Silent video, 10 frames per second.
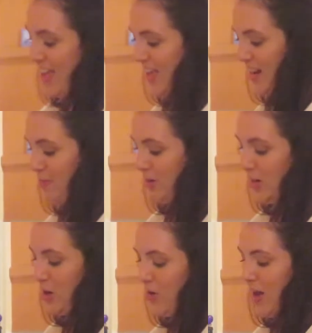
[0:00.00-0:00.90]
And I'm going
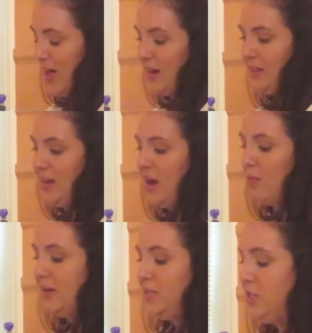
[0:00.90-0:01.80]
to go ahead and lay
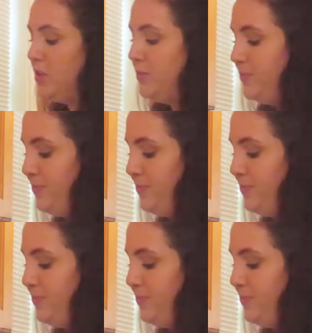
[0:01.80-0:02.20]
out my dough.